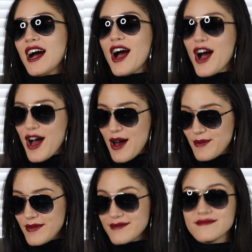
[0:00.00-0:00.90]

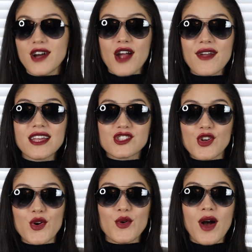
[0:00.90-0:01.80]
All right,
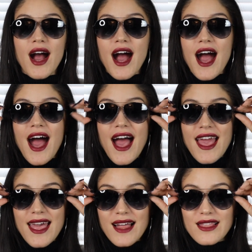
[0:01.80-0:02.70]
so
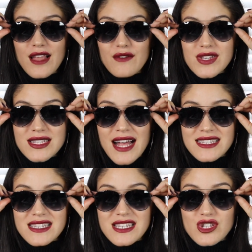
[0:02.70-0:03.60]
I love these
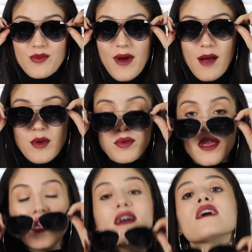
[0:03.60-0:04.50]
glasses. These are
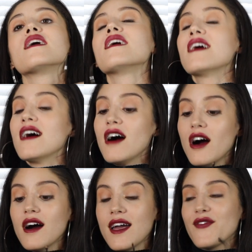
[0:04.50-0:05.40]
probably,
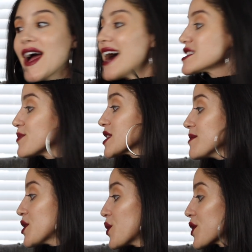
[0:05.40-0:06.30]
if I had to put them
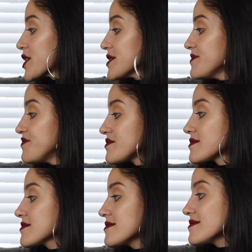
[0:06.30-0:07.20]
in order,
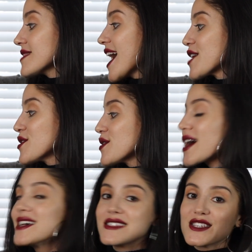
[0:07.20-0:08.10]
I don't know,
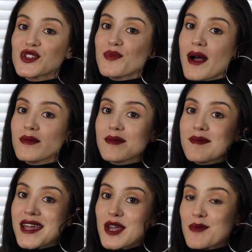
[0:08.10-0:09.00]
guys. These are probably
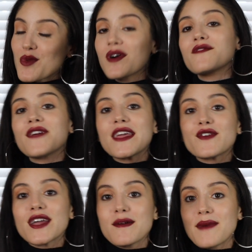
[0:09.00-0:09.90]
my number 1
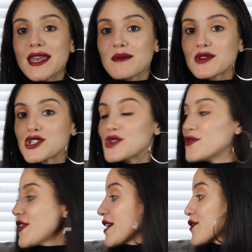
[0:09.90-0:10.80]
favorite, my number 2
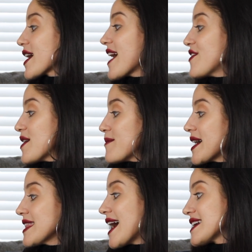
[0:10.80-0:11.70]
favorite, and then
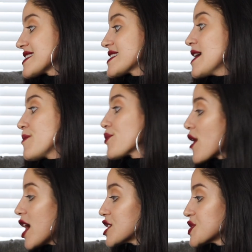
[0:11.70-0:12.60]
my last
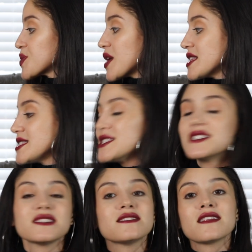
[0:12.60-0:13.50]
bronze one